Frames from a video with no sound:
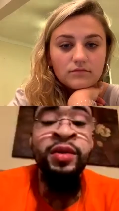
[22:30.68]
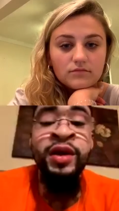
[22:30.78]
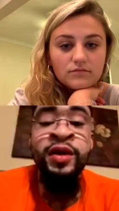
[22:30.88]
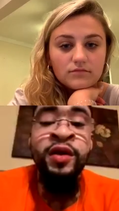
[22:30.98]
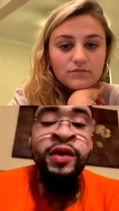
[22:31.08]
Speaker 1: to
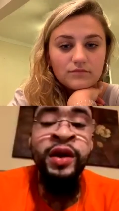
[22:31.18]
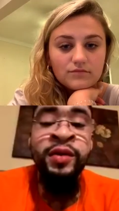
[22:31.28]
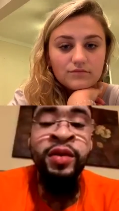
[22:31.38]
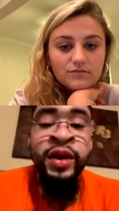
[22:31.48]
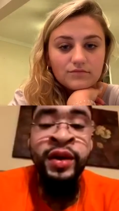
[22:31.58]
get over there.
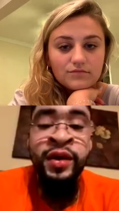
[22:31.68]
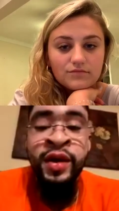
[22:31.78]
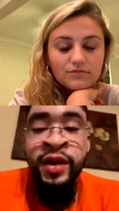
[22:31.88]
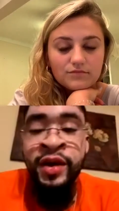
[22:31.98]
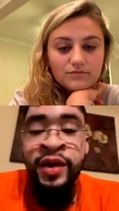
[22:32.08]
But
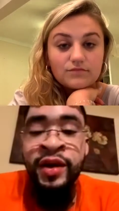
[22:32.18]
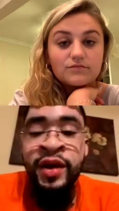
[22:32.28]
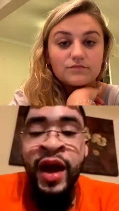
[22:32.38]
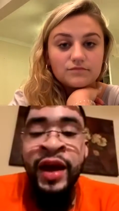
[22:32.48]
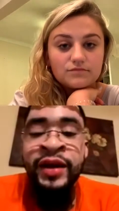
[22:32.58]

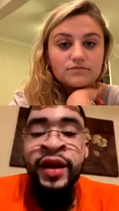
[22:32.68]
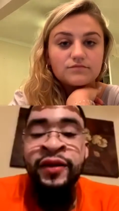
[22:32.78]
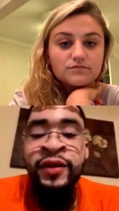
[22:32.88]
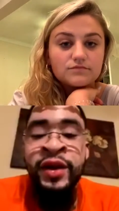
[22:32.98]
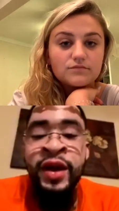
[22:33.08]
I
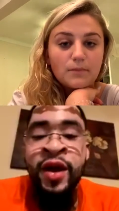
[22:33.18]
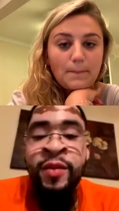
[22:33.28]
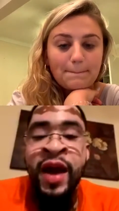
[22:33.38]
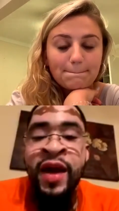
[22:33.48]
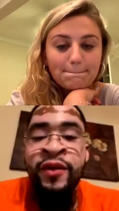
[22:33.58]
definitely um
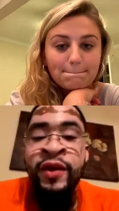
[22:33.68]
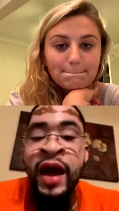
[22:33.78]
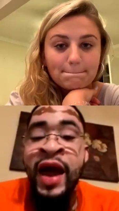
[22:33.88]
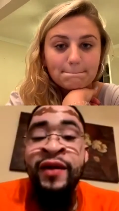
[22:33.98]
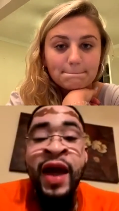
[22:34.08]
I have a
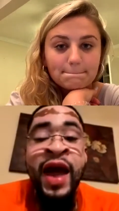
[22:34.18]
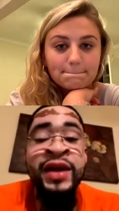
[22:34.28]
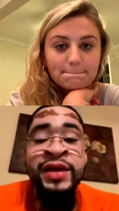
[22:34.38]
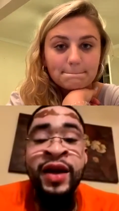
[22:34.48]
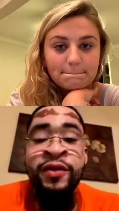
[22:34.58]
I have I
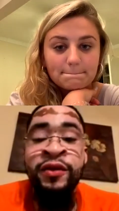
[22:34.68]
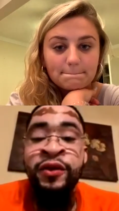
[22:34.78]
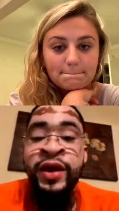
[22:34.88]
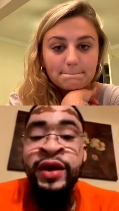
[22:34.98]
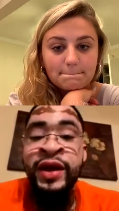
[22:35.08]
actually have a
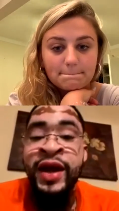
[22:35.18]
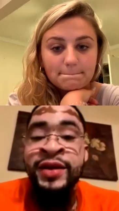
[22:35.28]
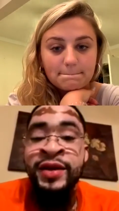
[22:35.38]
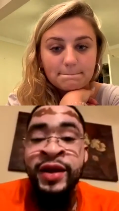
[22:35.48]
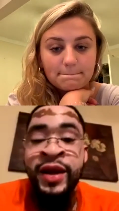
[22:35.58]
friend in
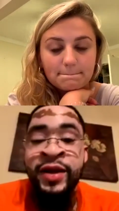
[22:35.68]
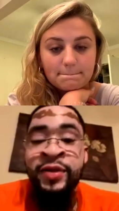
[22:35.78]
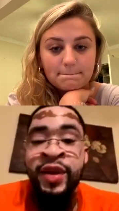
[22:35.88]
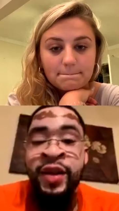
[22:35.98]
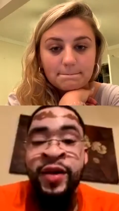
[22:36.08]
Amsterdam
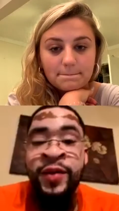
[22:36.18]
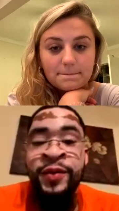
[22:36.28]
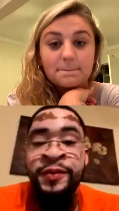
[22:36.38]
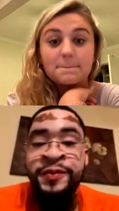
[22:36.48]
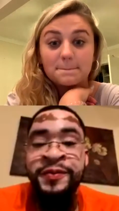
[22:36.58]
um
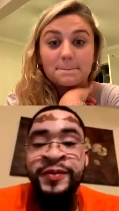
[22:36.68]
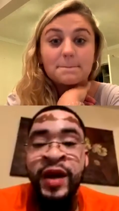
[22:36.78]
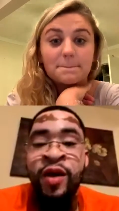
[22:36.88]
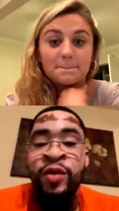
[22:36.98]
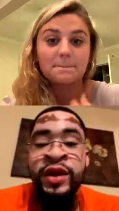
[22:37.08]

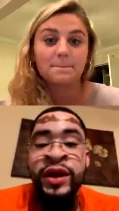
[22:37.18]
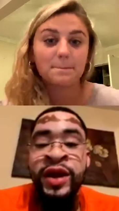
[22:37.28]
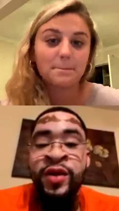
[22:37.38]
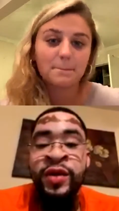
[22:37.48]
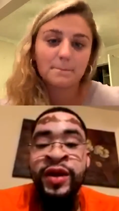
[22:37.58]
I want to link
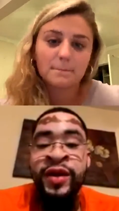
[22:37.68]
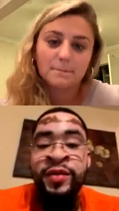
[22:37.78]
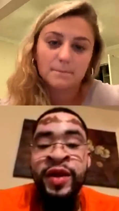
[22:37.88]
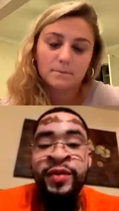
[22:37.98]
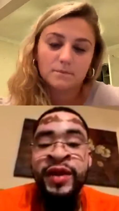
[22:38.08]
up with him.
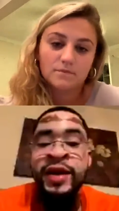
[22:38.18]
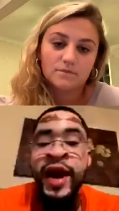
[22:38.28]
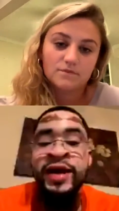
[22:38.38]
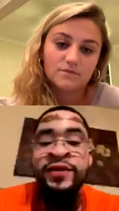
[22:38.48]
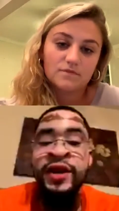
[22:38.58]
Um, he
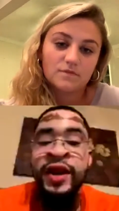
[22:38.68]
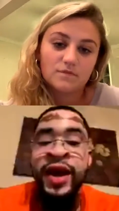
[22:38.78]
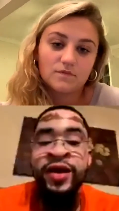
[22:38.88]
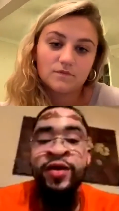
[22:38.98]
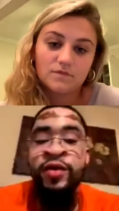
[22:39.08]
has
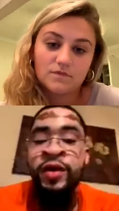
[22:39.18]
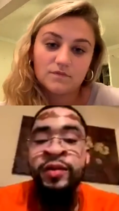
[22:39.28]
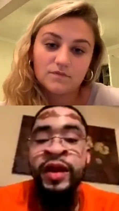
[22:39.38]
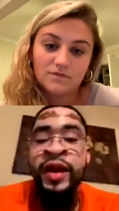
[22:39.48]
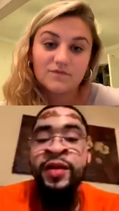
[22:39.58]
Vitiligo. Uh,
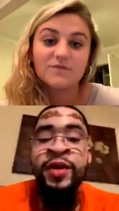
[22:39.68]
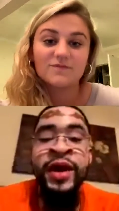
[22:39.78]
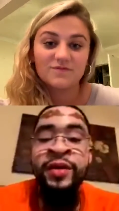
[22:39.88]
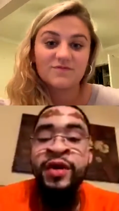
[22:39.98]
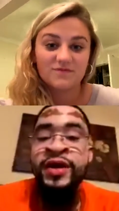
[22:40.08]
me and him are
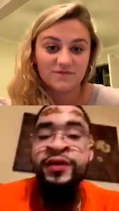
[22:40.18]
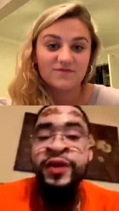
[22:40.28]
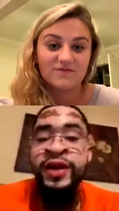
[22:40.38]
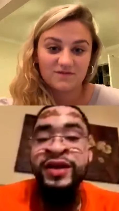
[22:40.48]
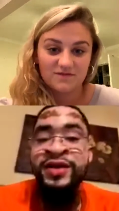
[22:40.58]
like best
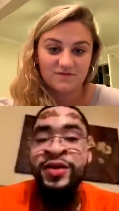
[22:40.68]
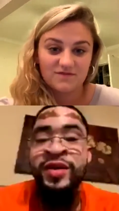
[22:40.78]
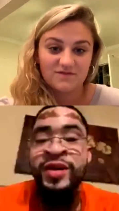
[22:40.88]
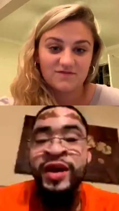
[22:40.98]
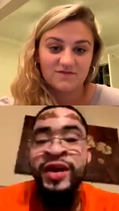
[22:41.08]
friends. You know what
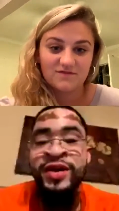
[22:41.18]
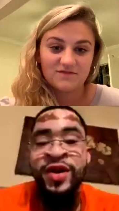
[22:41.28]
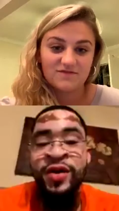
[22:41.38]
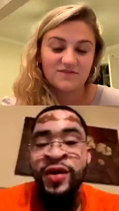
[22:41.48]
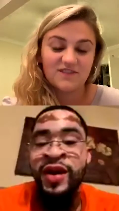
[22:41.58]
I'm saying?
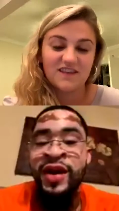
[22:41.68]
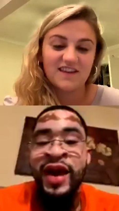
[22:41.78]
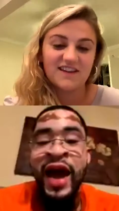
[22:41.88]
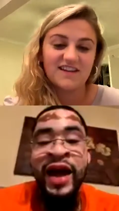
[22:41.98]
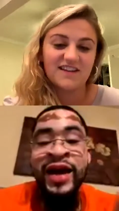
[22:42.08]
So
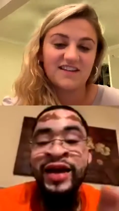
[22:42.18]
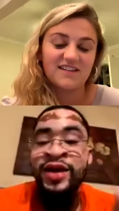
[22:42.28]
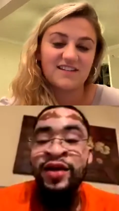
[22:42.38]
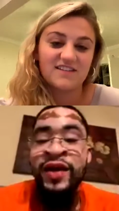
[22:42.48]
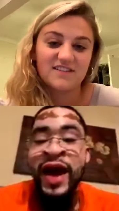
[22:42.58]
yeah. I gotta get
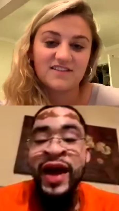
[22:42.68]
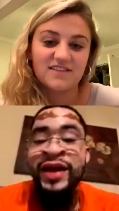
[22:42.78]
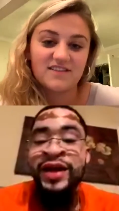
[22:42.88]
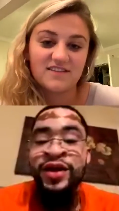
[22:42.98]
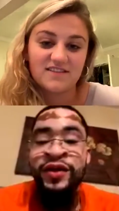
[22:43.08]
over. I gotta
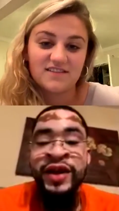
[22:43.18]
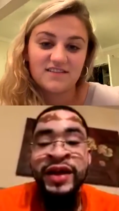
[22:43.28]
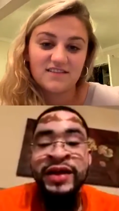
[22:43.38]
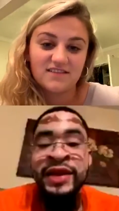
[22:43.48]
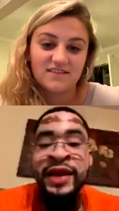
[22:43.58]
get over there
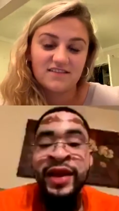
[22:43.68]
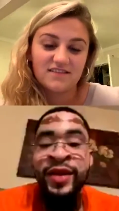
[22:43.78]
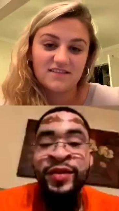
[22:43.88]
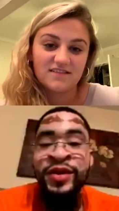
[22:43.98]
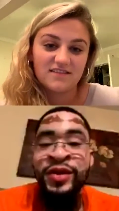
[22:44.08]
and see
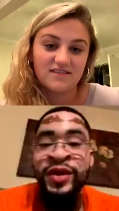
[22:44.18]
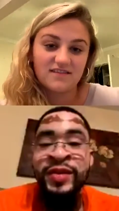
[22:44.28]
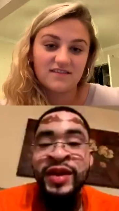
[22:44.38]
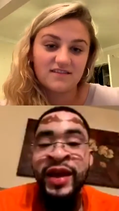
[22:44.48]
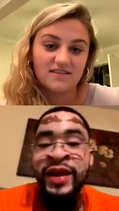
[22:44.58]
him. You know what I'm
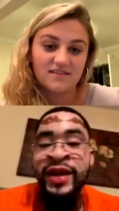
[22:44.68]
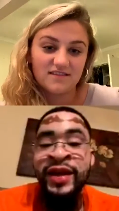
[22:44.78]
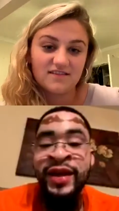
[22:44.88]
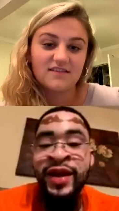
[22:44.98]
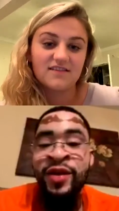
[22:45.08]
saying? And, and
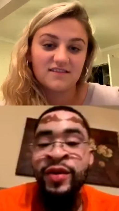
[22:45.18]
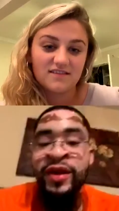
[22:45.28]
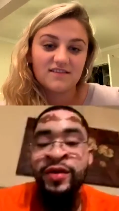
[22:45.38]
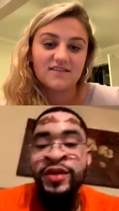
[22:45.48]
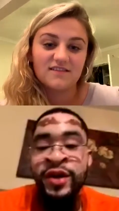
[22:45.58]
link up with
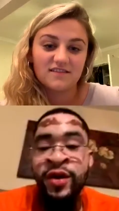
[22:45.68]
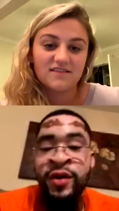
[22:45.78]
him. So